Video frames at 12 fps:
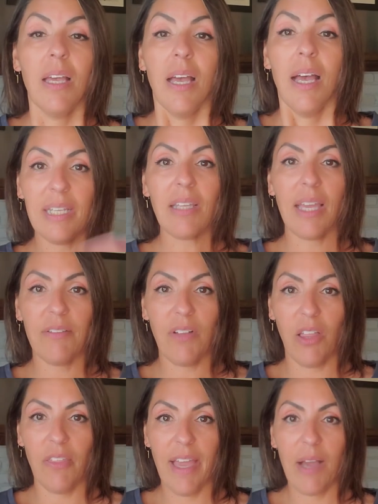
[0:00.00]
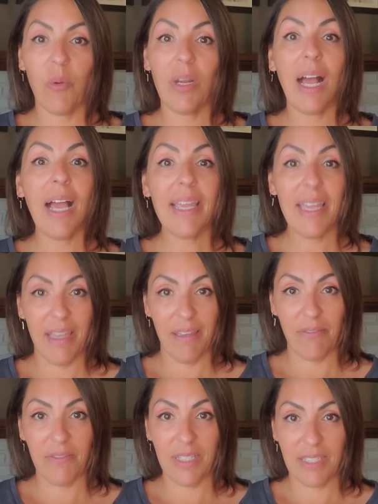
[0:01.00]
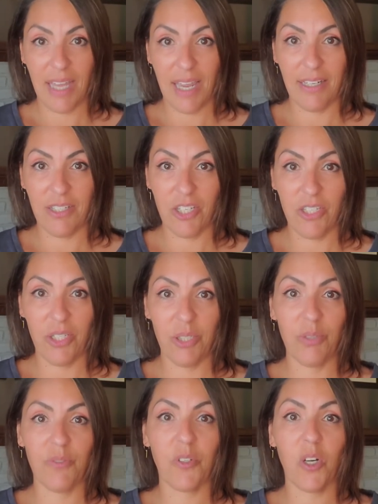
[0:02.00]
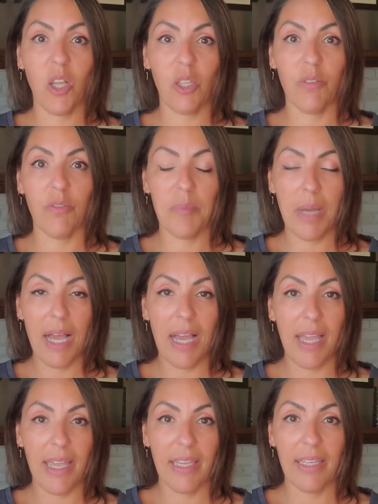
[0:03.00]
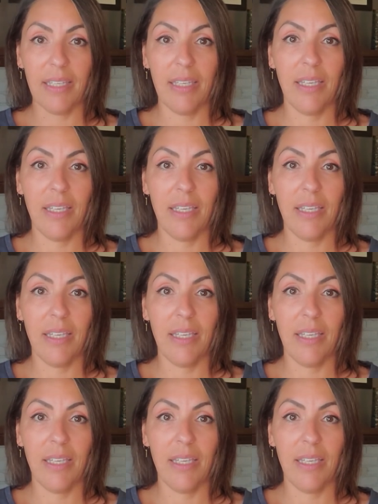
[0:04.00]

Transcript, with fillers: in light of all of that, what I have decided to do for all of my